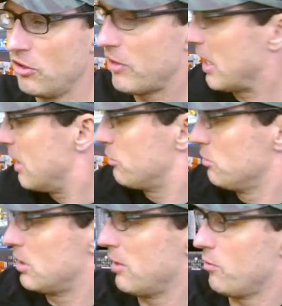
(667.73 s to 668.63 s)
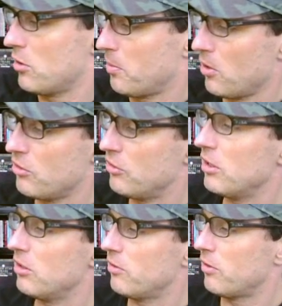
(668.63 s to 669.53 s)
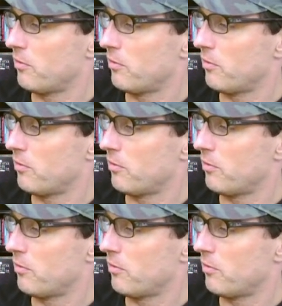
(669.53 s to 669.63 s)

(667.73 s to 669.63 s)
I got 2 gift with purchases.